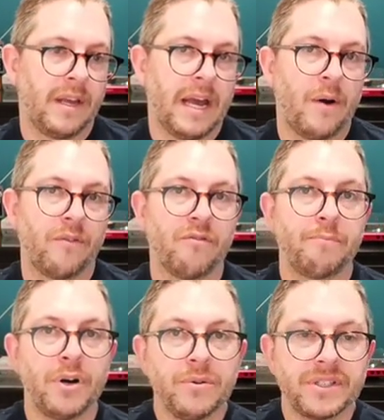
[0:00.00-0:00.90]
However,
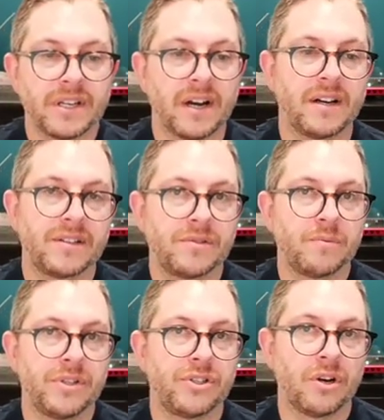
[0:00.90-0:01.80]
postdocs,
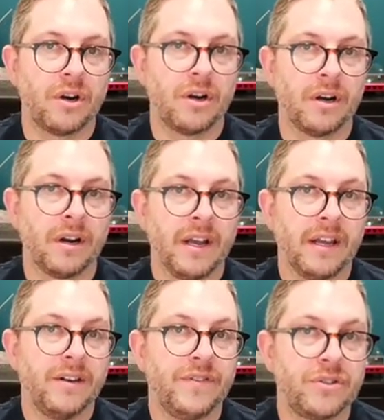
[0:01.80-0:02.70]
which are
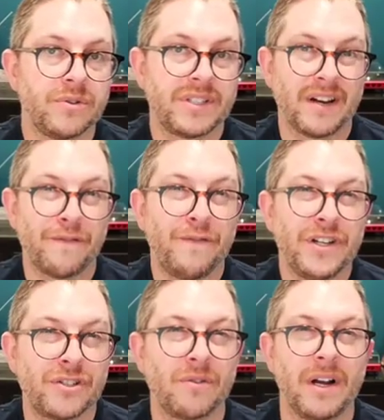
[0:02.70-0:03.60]
individuals that have
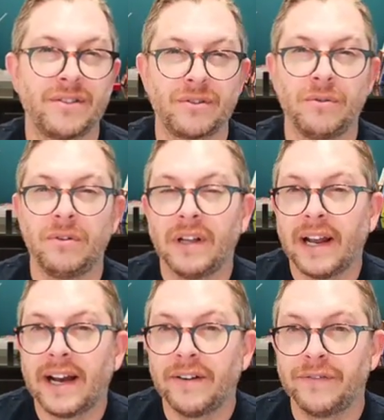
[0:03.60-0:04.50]
finished grad school and
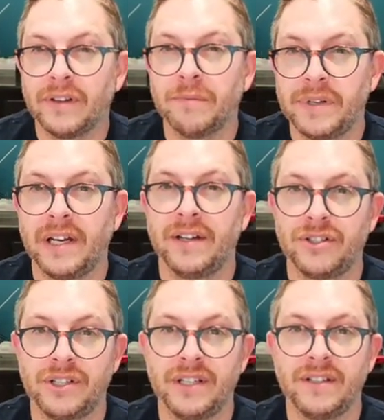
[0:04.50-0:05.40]
have their
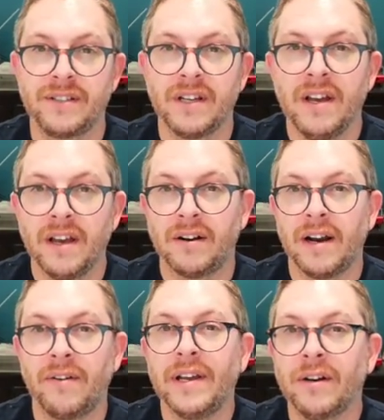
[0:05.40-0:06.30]
PhDs and are
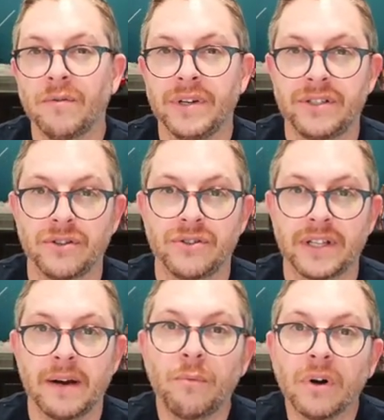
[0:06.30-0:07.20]
now in a research
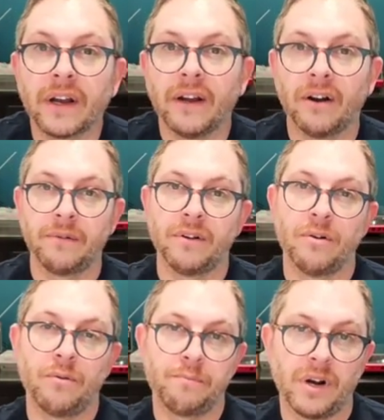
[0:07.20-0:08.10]
lab working on their
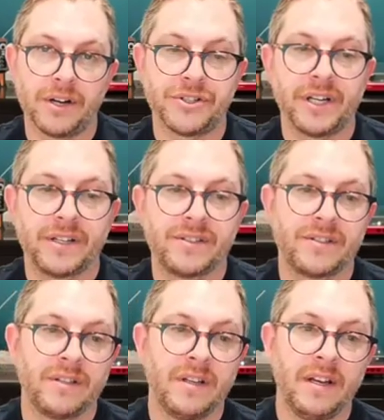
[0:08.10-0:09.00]
own projects,